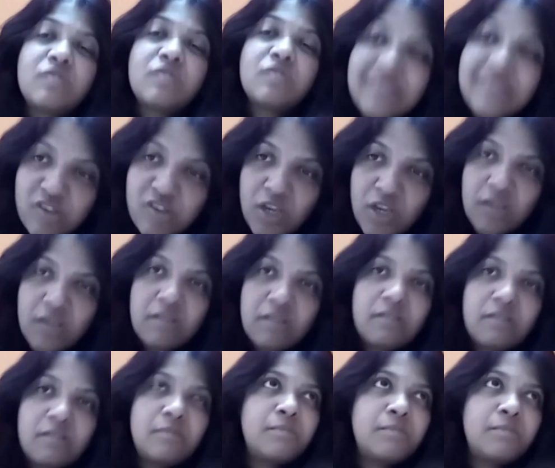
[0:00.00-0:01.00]

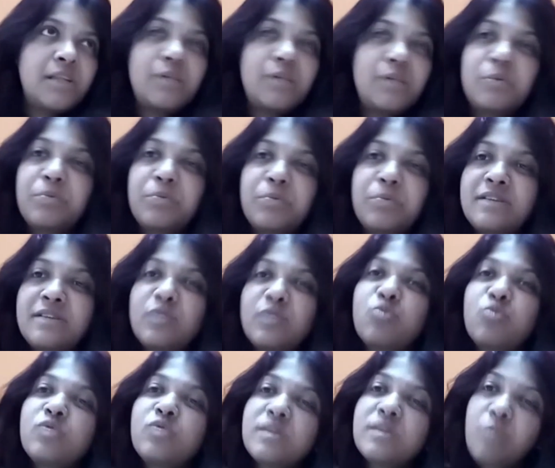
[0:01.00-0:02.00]
cisgender, the
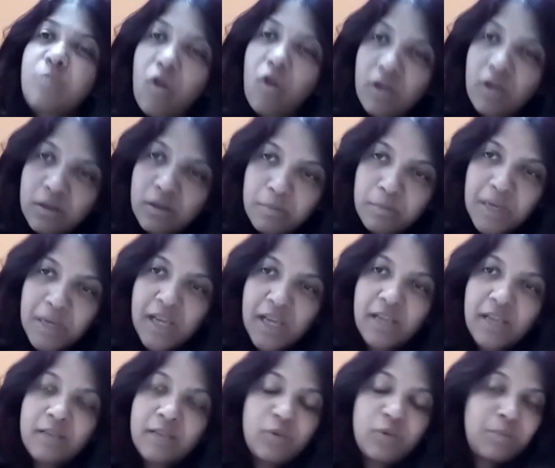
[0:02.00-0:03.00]
person who is born
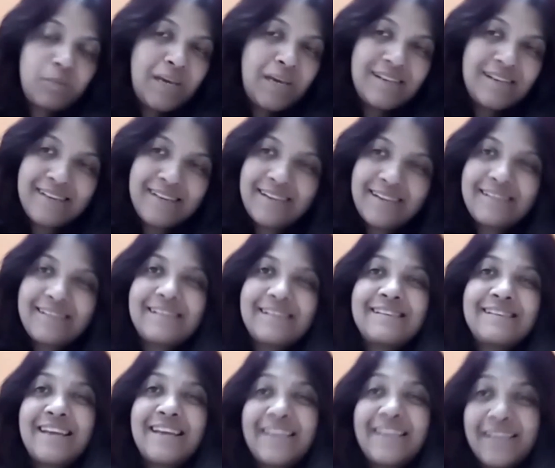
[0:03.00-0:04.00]
male with male
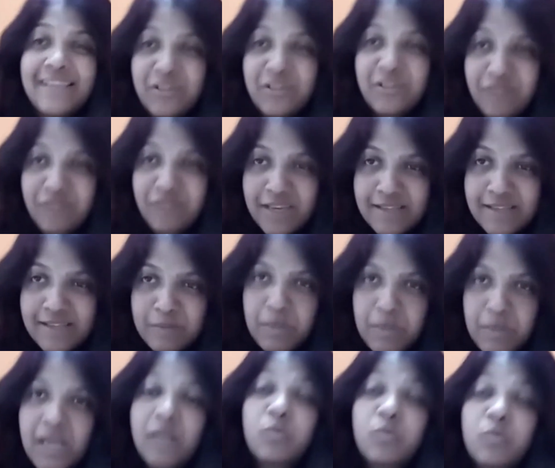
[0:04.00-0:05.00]
genitals identifies
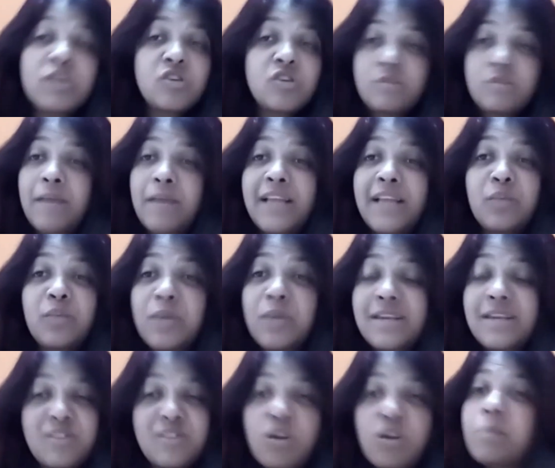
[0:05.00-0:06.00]
male, which by the
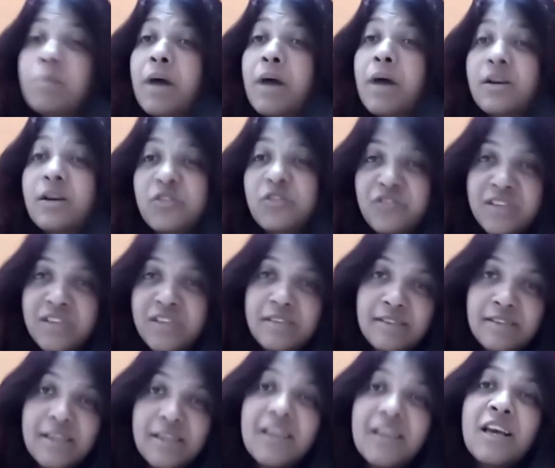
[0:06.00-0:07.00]
way is not part of
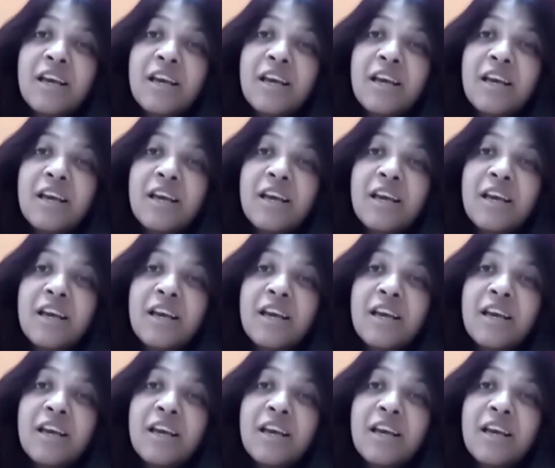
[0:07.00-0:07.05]
this,